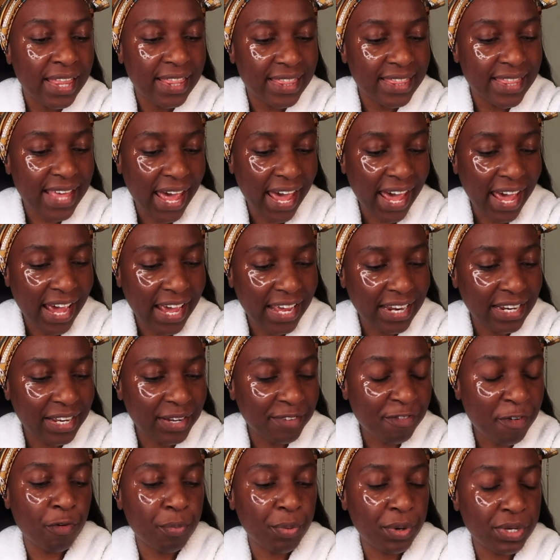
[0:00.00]

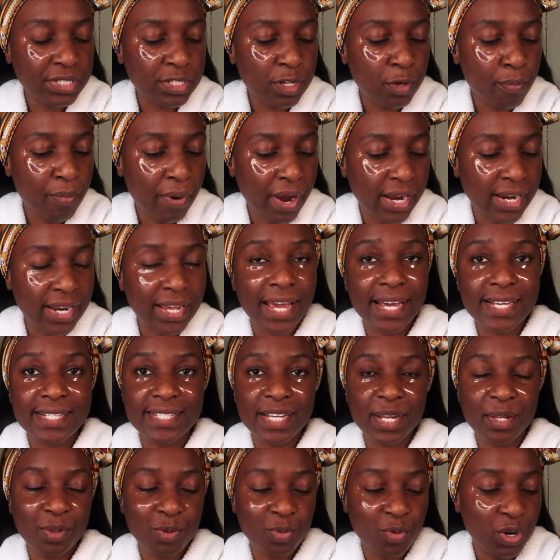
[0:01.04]
then for personal branding I
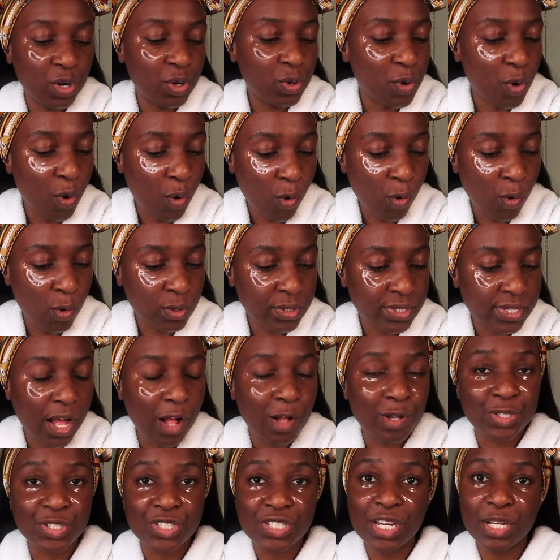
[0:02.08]
set three goals
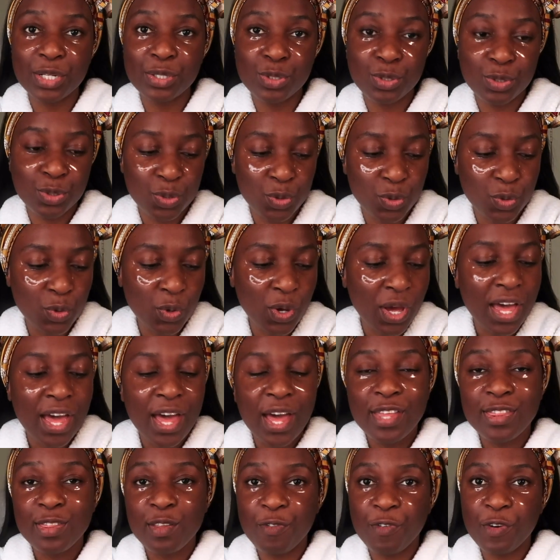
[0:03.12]
I'll share two
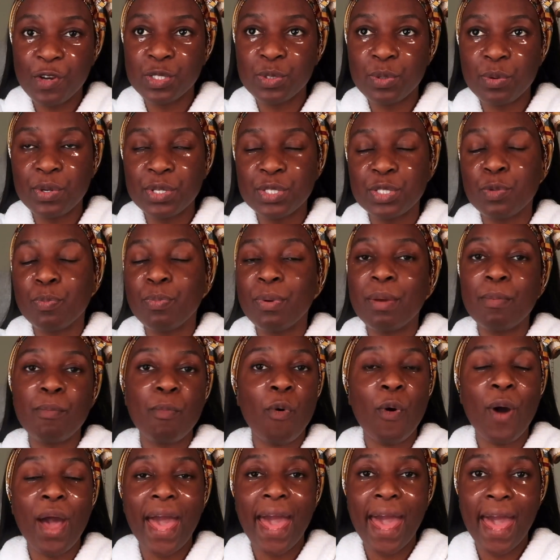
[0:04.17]
the first one was to be
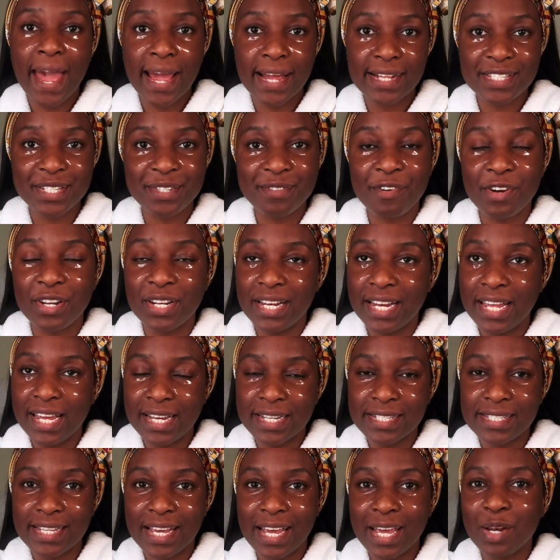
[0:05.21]
more active on
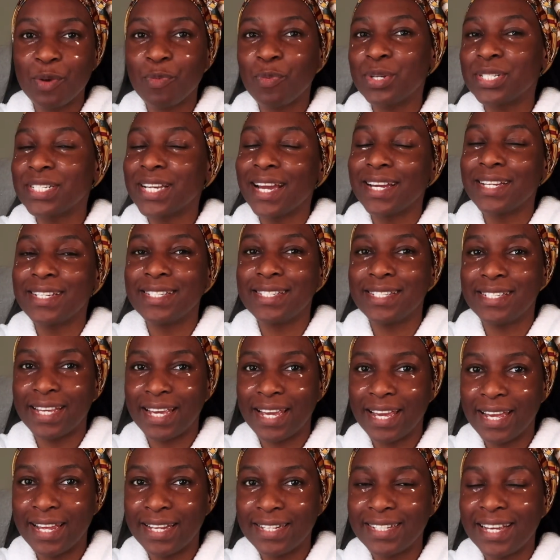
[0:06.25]
LinkedIn, which I
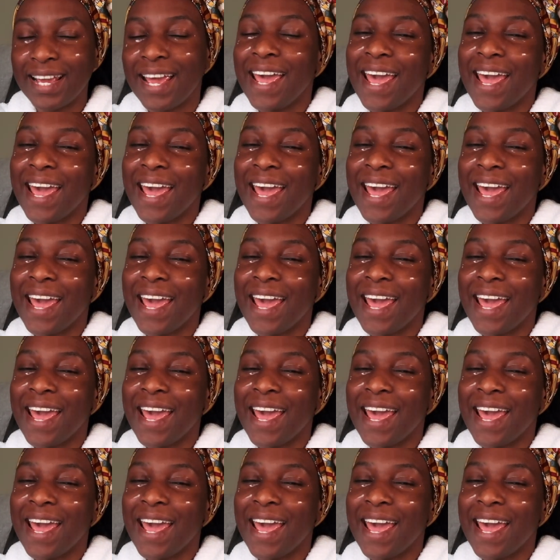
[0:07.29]
did.